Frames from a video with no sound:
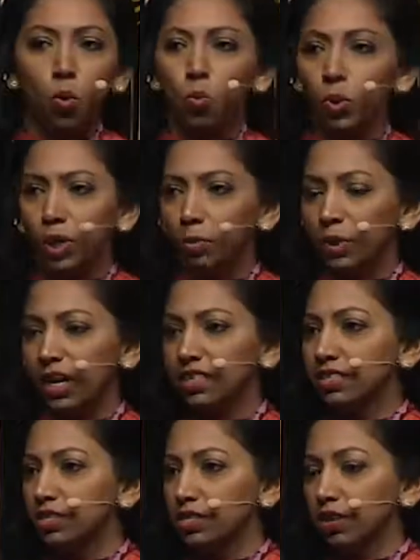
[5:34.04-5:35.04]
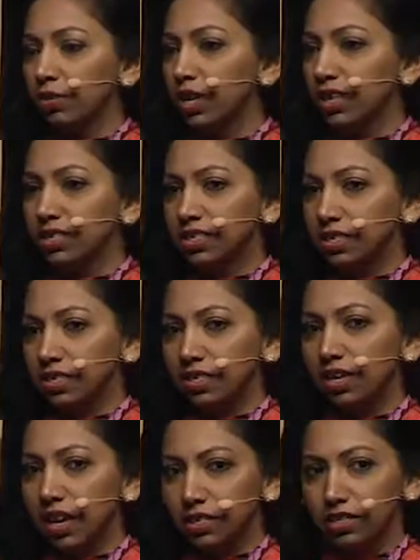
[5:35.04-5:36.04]
Workplaces don't exist
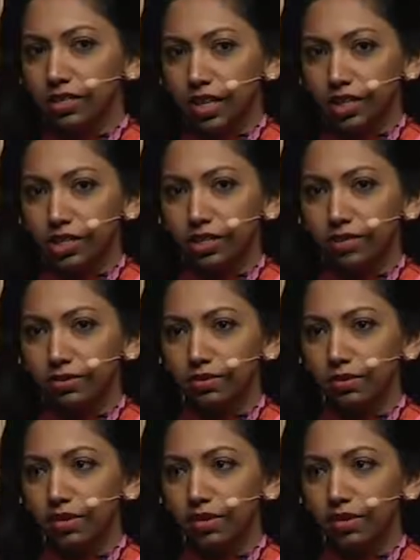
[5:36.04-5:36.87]
in isolation.